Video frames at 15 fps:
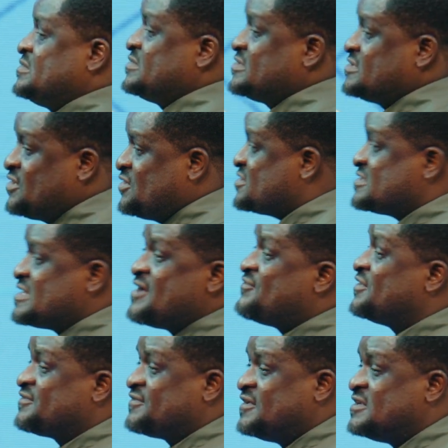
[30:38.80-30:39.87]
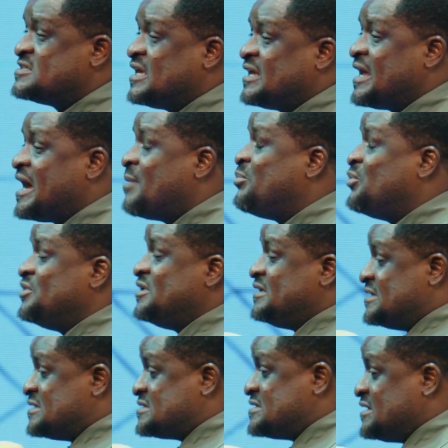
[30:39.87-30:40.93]
Because several things that happen in
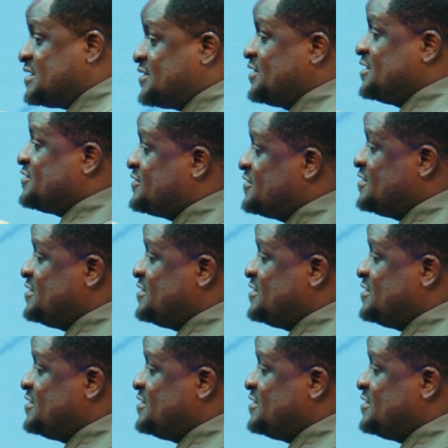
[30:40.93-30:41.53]
the secret.